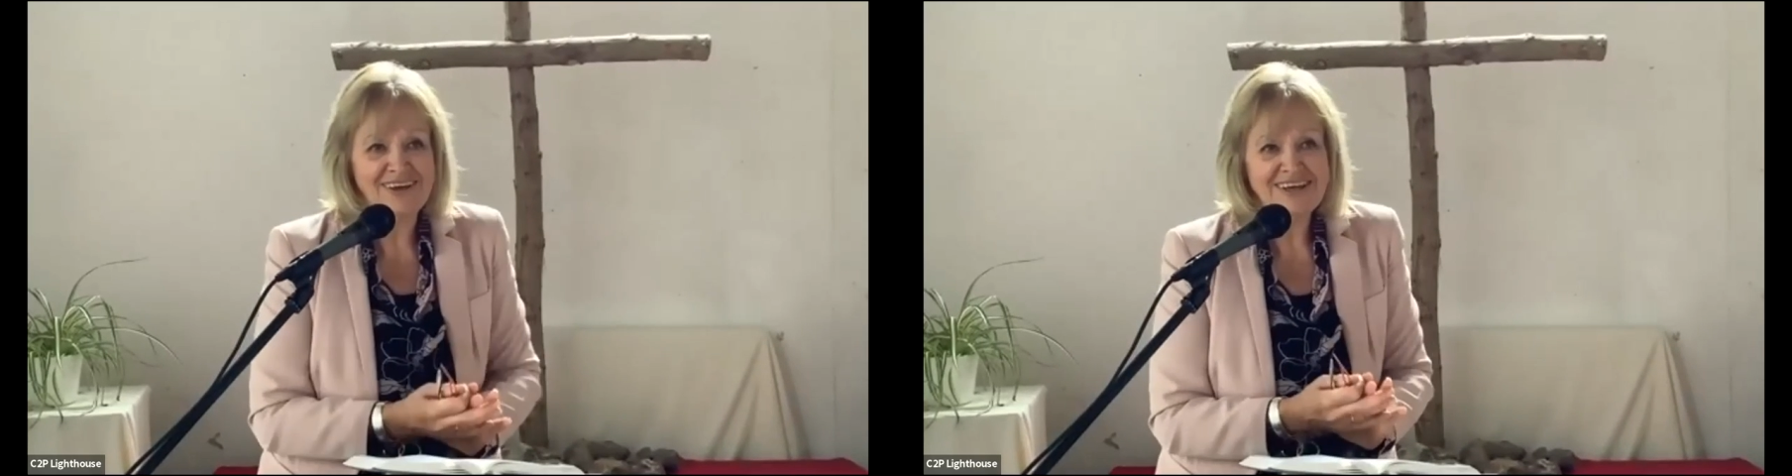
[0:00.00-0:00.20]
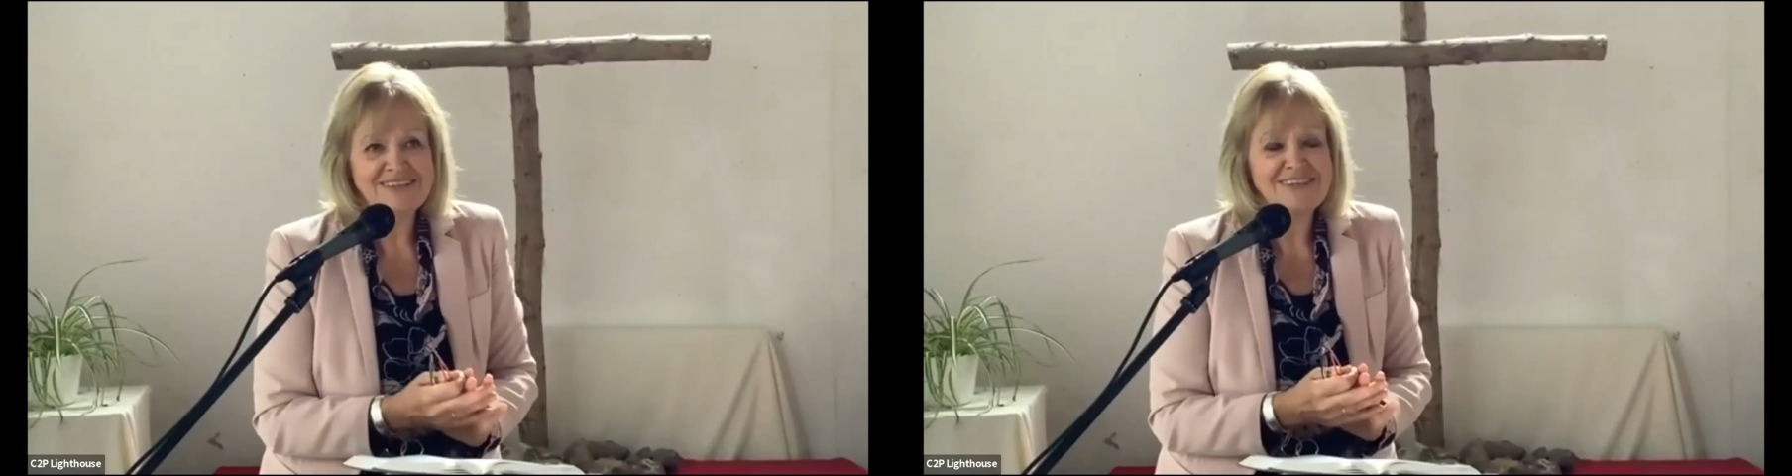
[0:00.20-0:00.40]

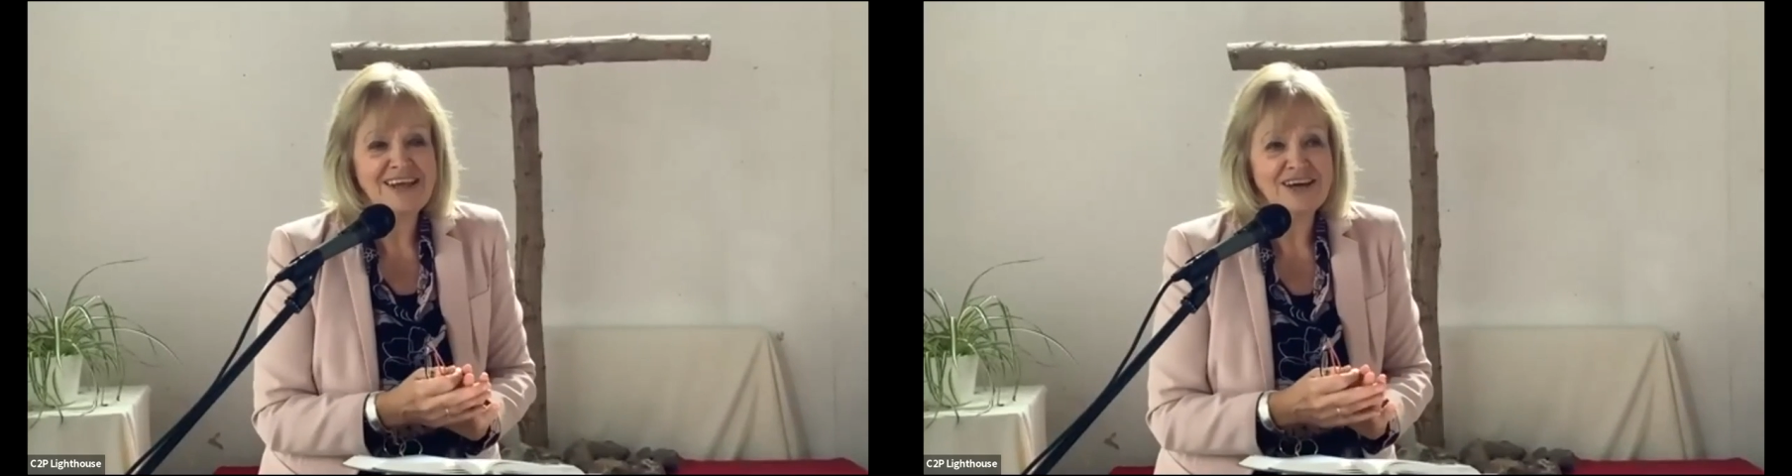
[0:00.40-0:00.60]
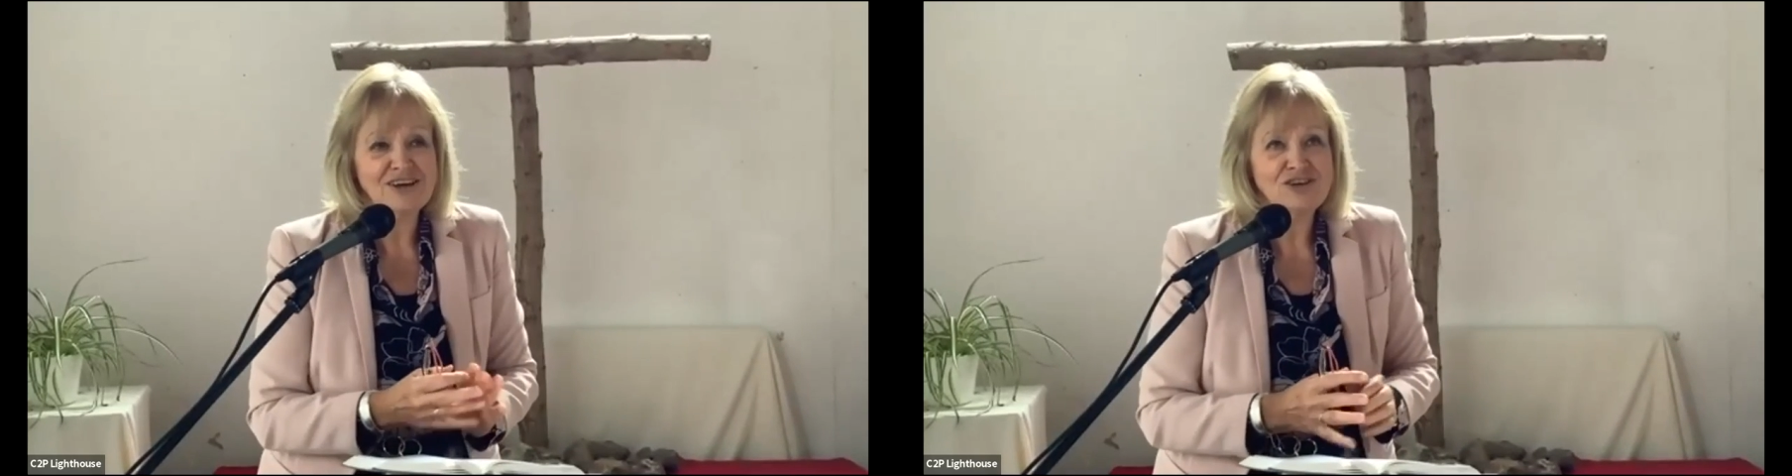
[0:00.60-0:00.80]
Isn't
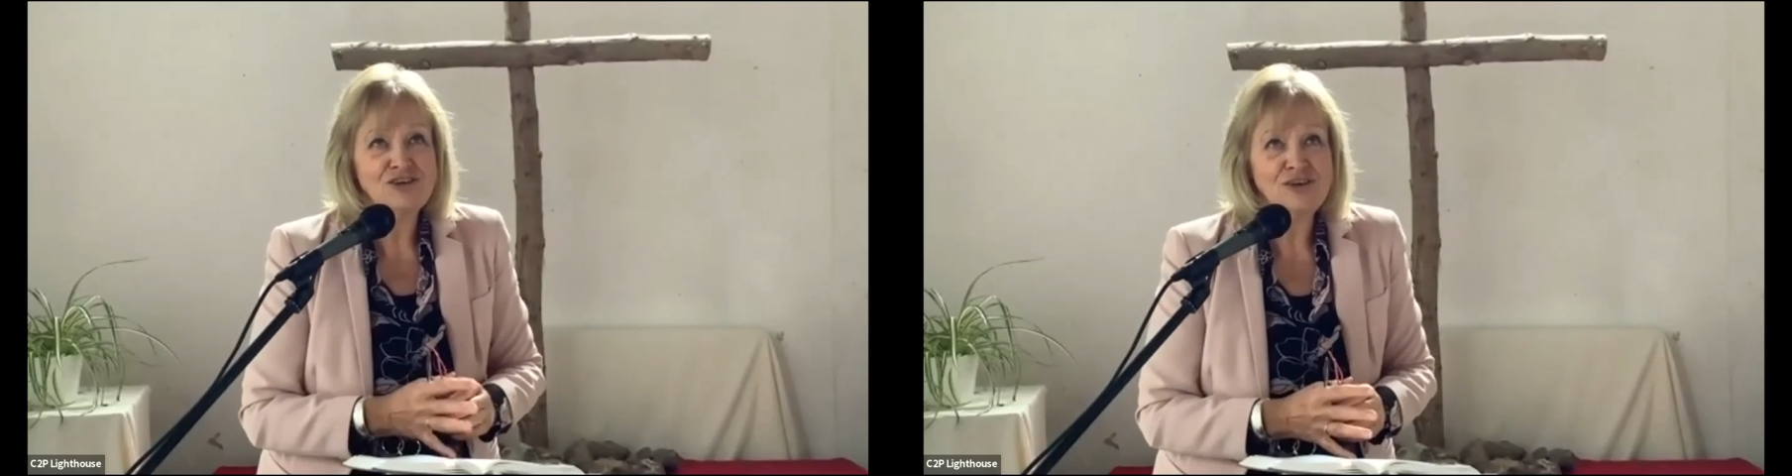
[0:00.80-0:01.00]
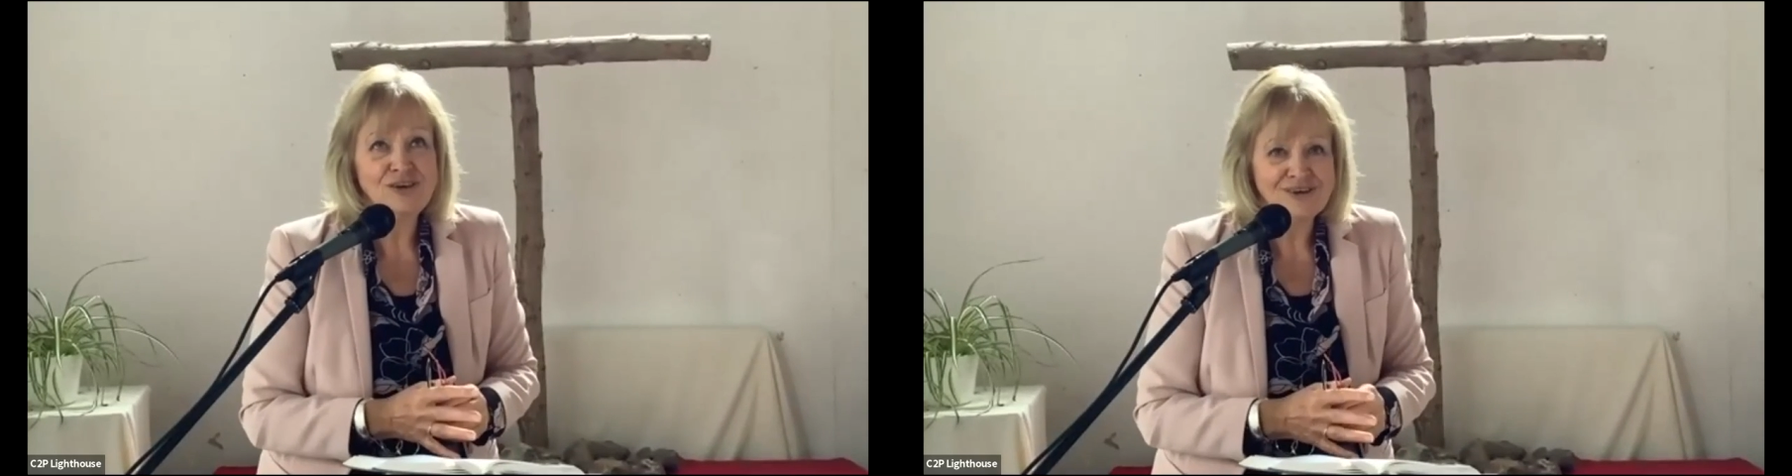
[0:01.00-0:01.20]
that
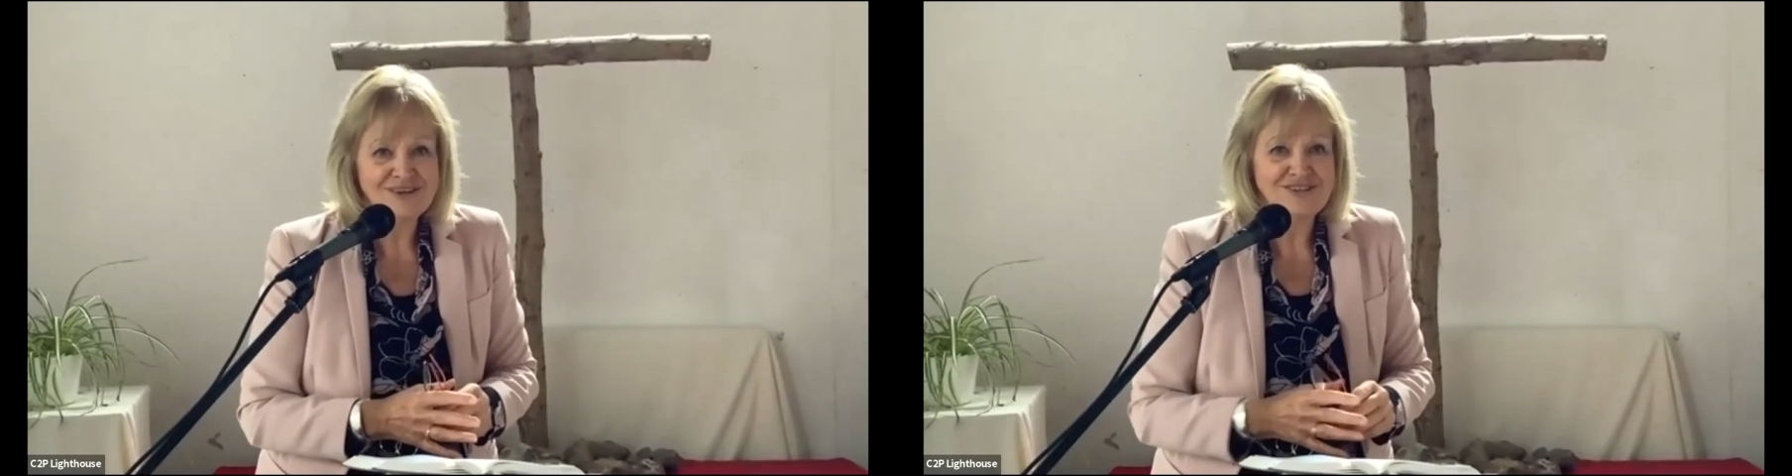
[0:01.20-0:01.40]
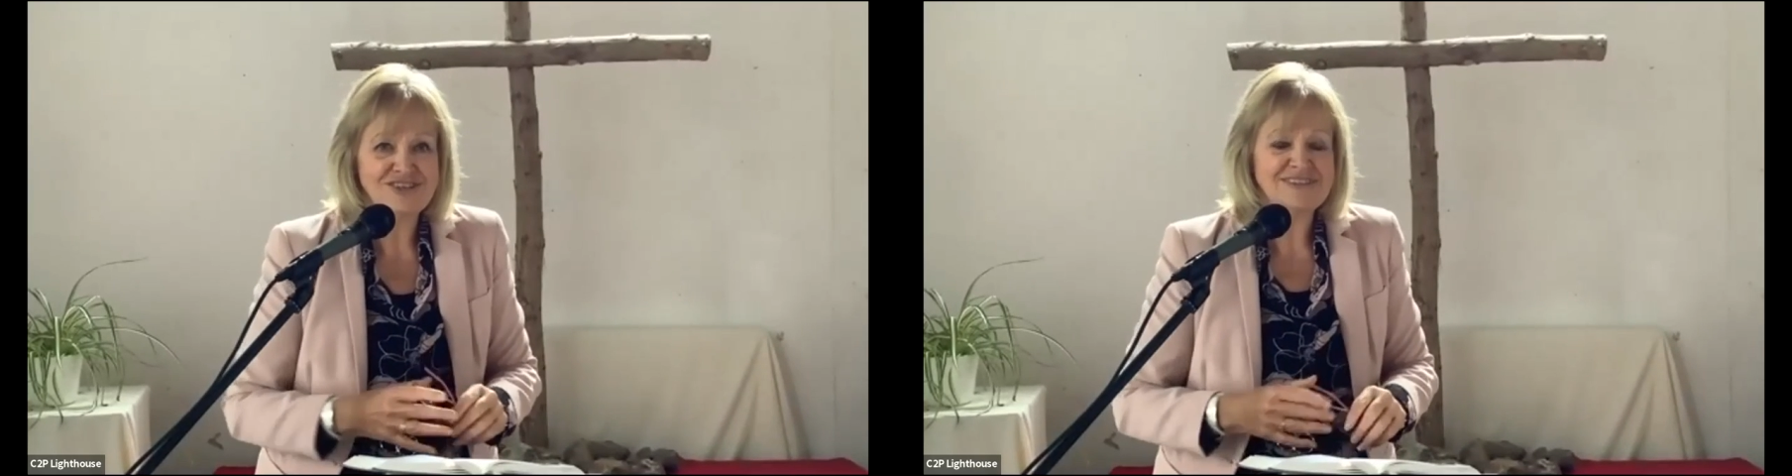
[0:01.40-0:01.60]

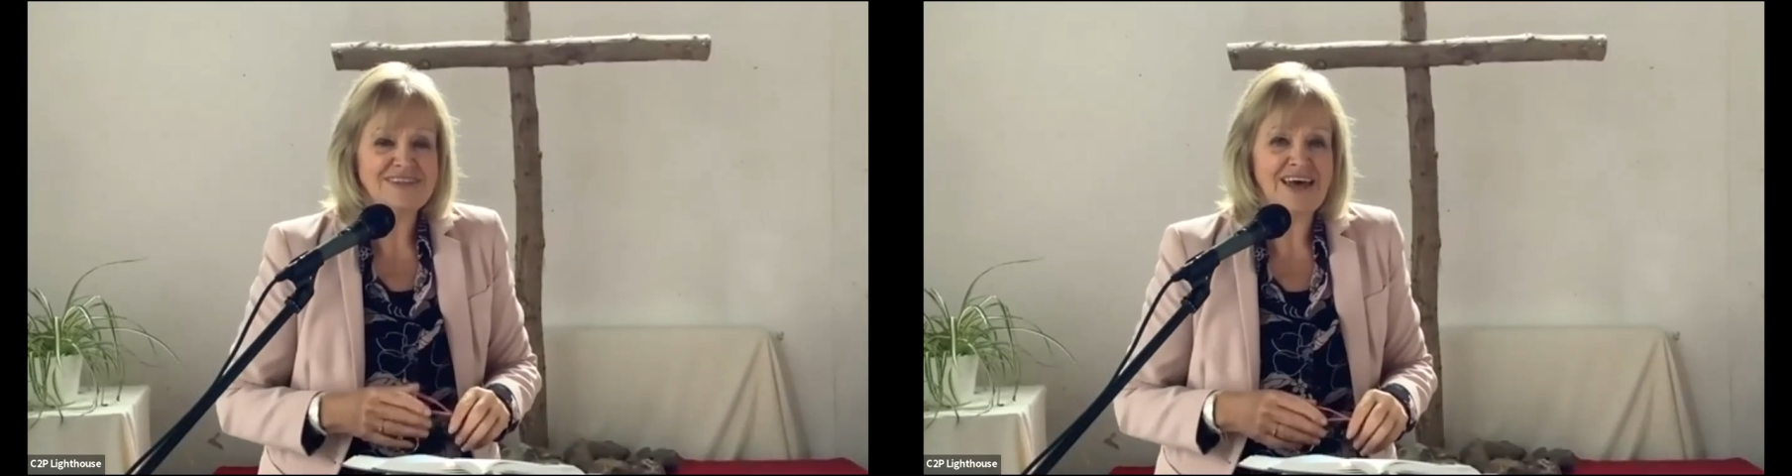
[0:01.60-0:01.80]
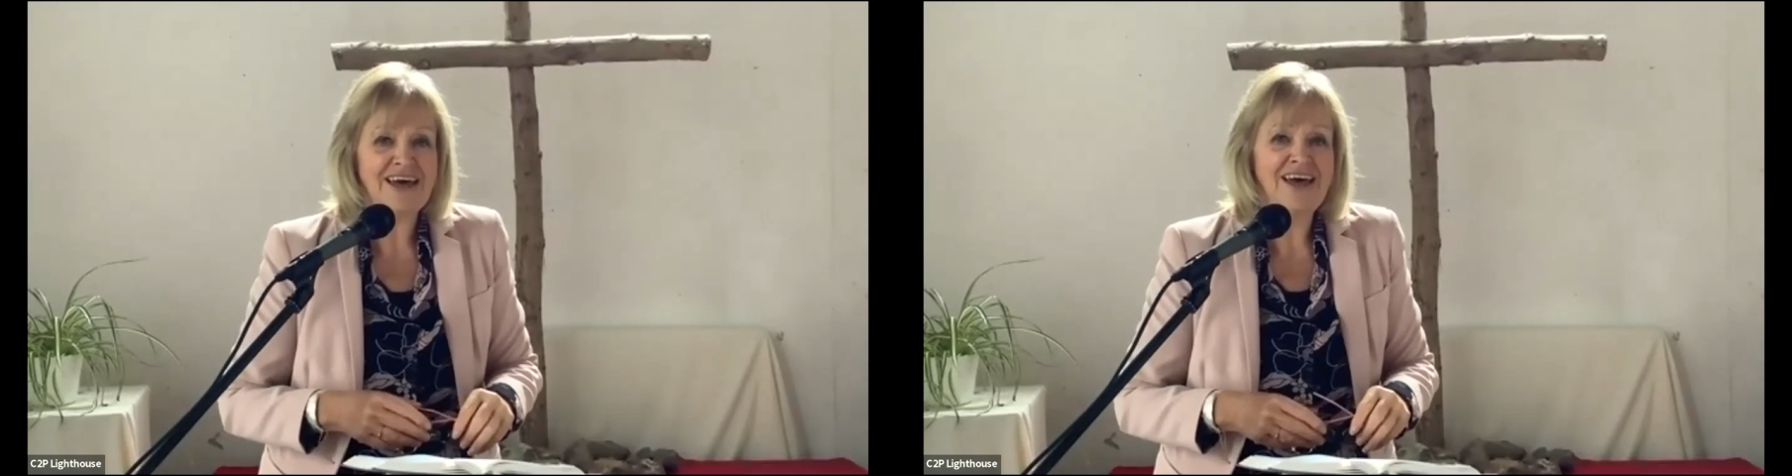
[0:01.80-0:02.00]
huge?
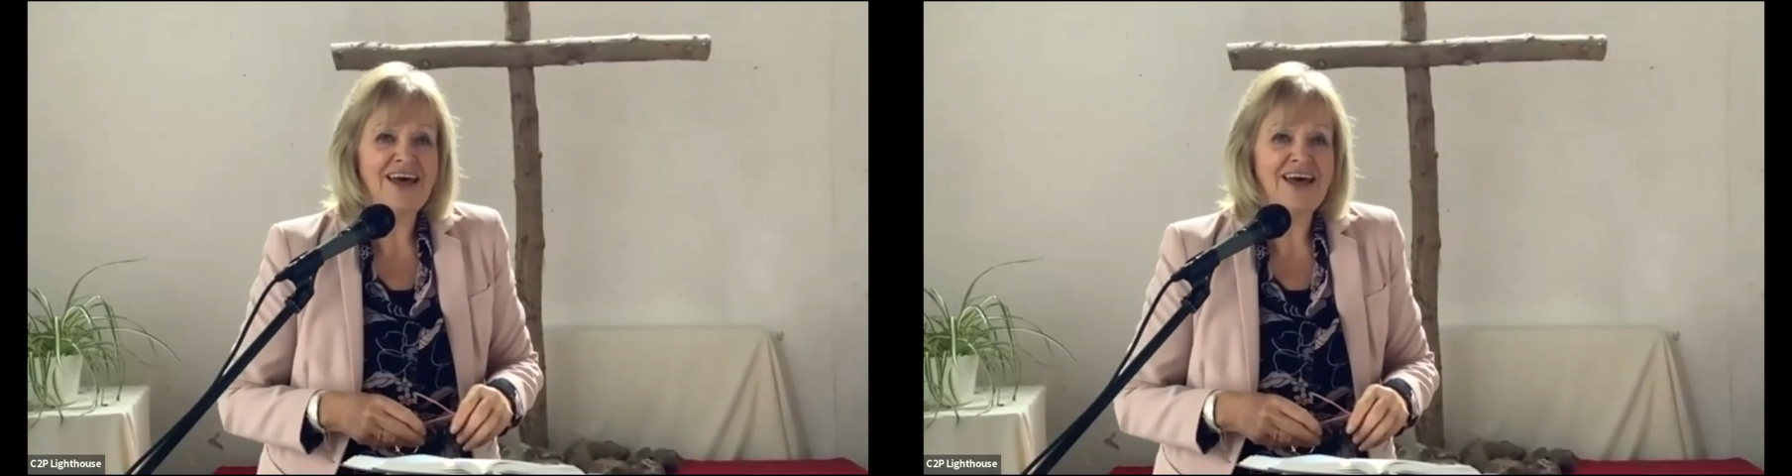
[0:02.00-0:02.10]
Isn't that